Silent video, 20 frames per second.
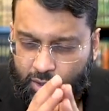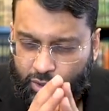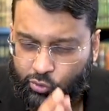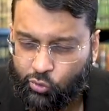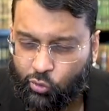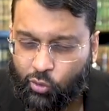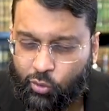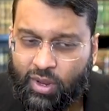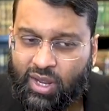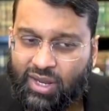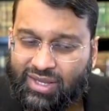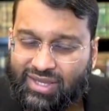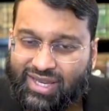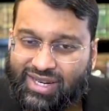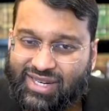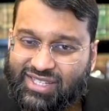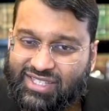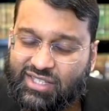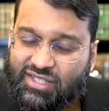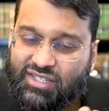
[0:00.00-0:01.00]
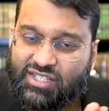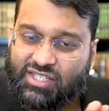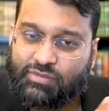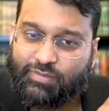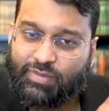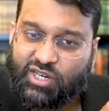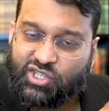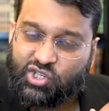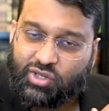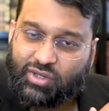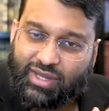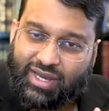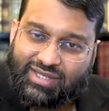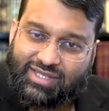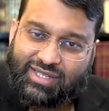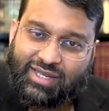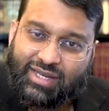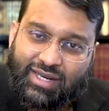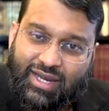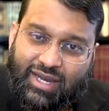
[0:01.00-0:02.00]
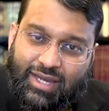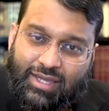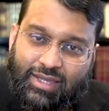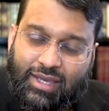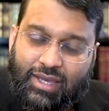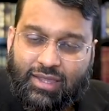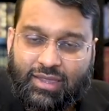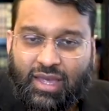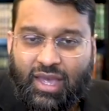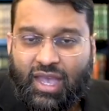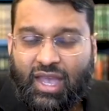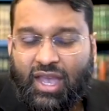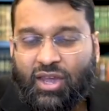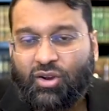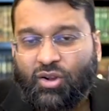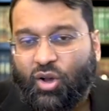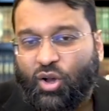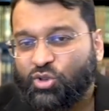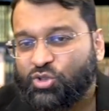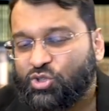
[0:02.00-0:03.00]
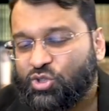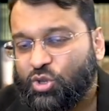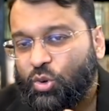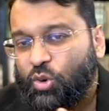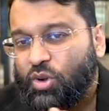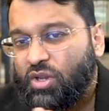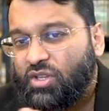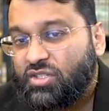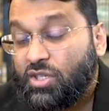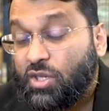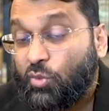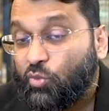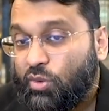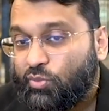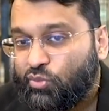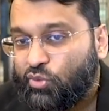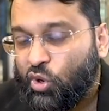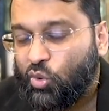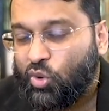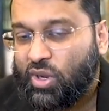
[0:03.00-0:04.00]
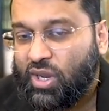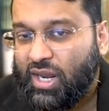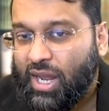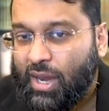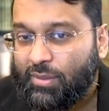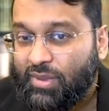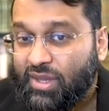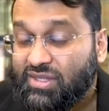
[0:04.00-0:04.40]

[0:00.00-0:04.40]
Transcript: a group that is specializing in Hadith and also somewhat pro-Kalam.